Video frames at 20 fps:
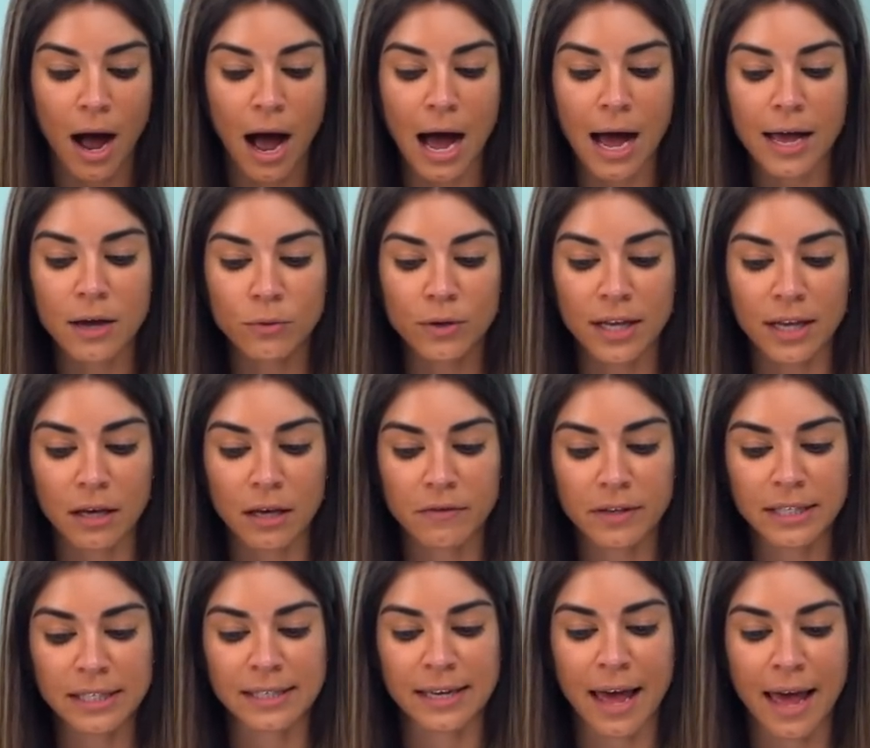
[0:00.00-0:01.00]
I would
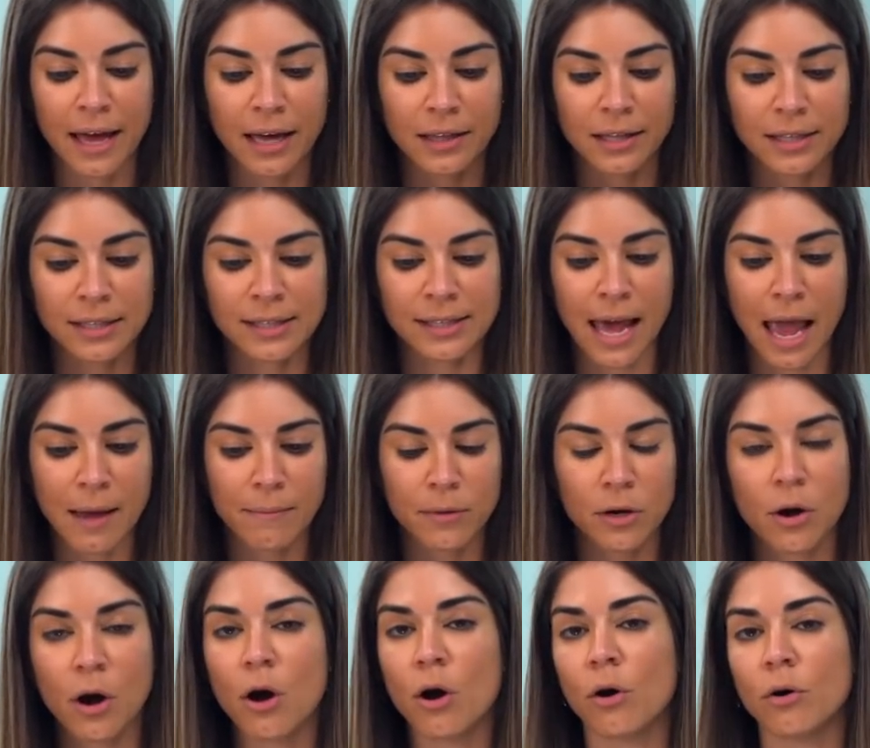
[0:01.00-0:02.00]
even say the same
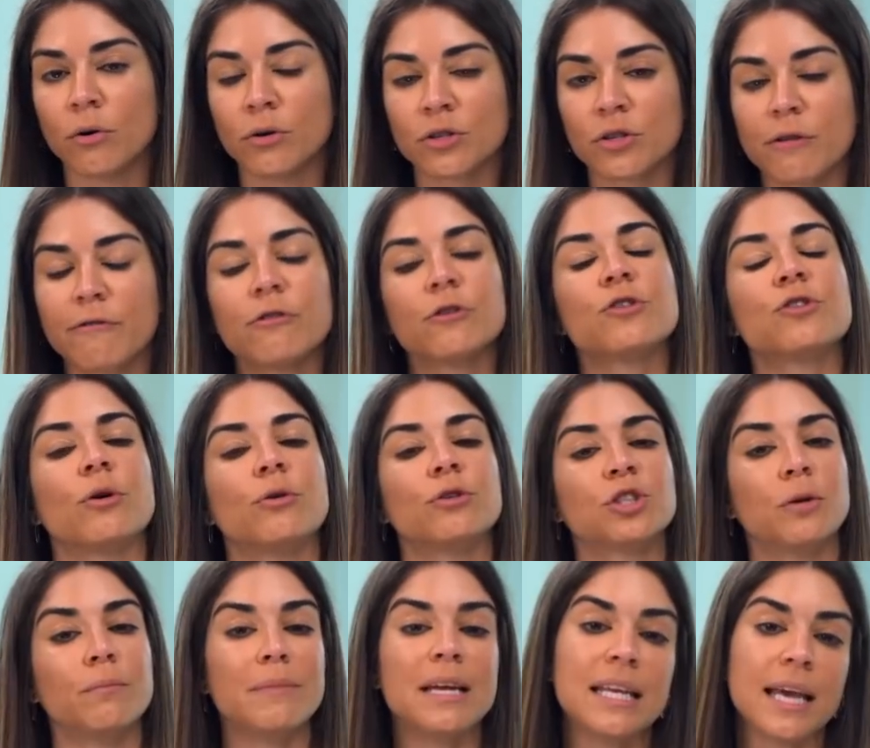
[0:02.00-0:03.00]
goes for
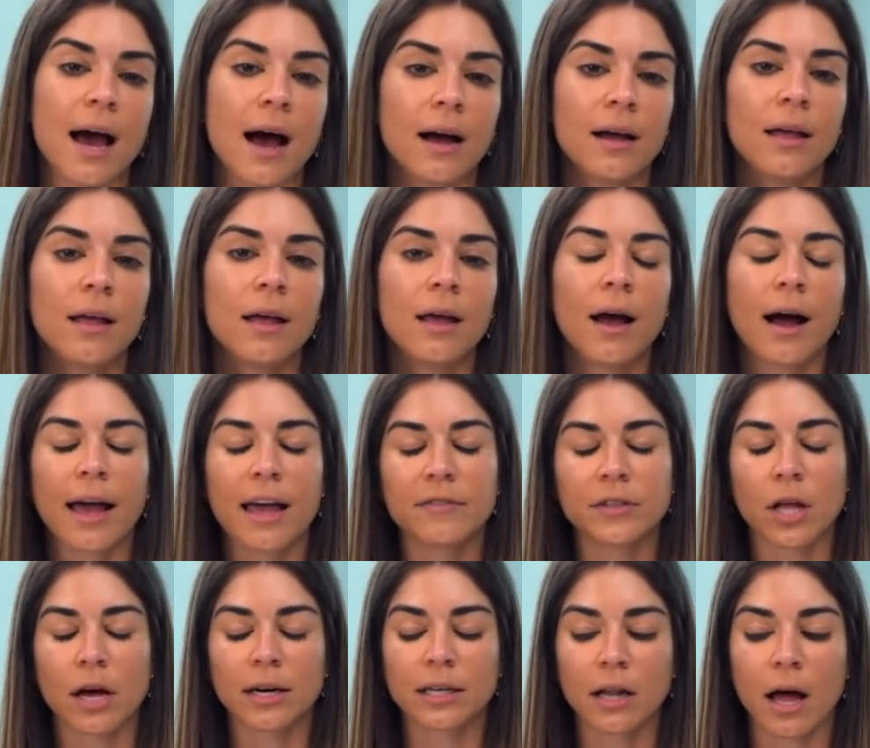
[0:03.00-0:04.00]
social media. I have a
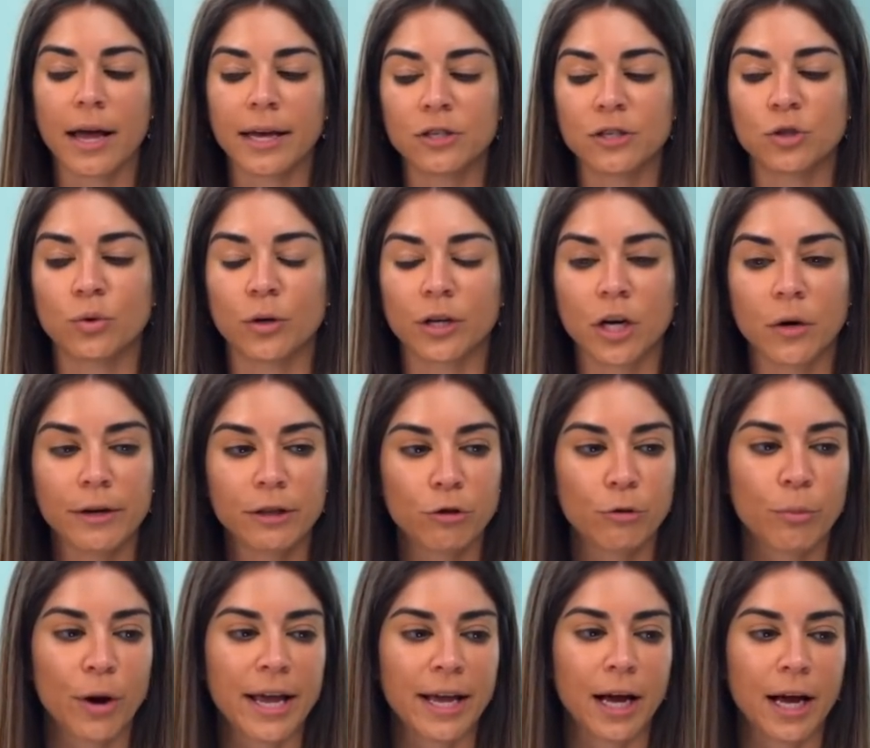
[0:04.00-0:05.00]
lot of clients who are going through
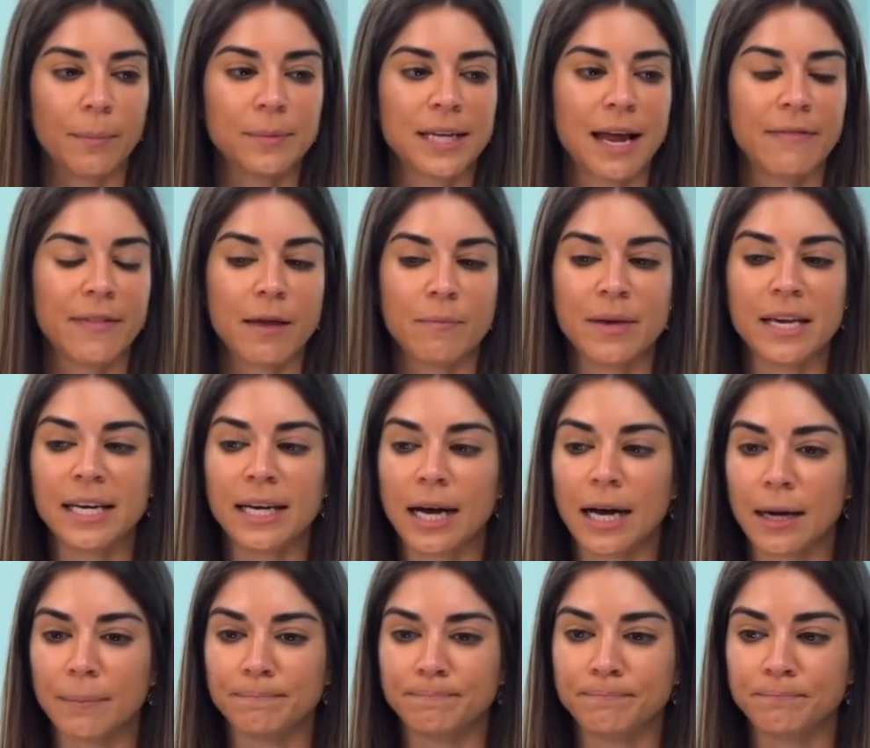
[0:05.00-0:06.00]
breakups and they
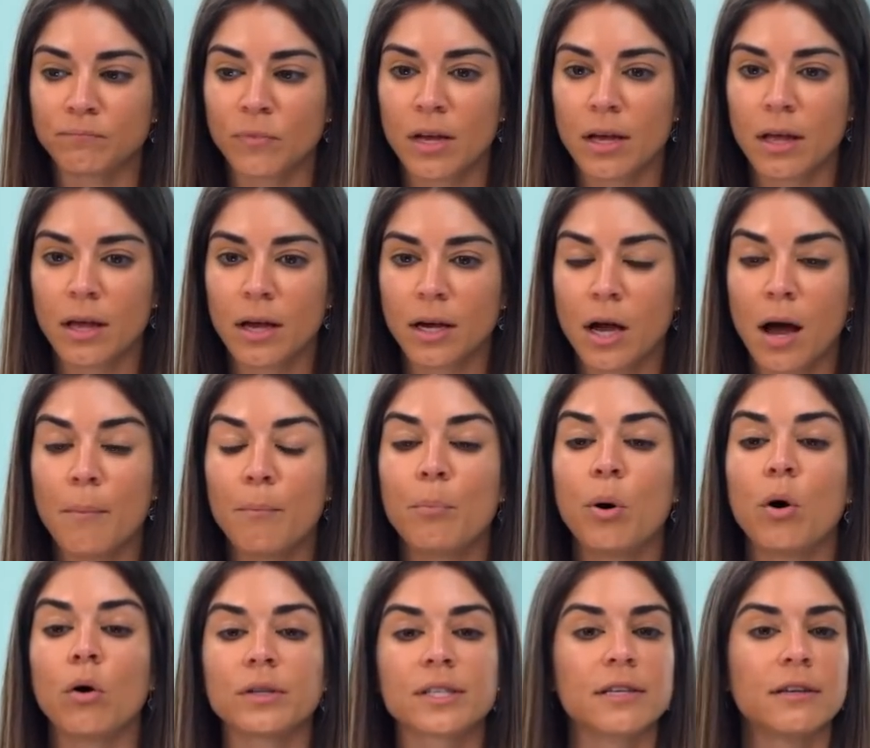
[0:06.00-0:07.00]
become
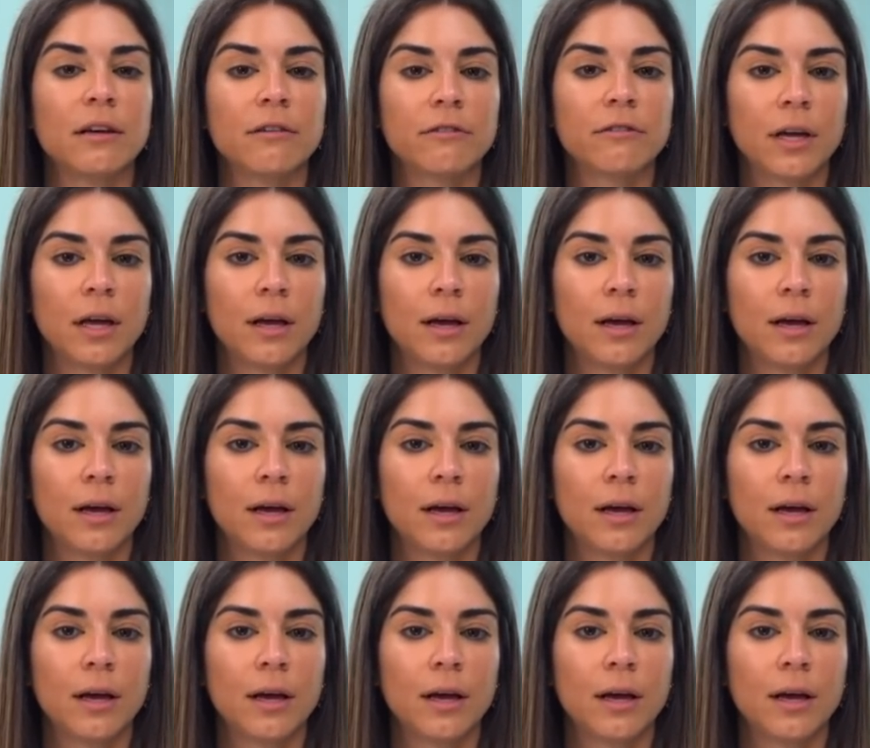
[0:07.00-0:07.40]
compulsive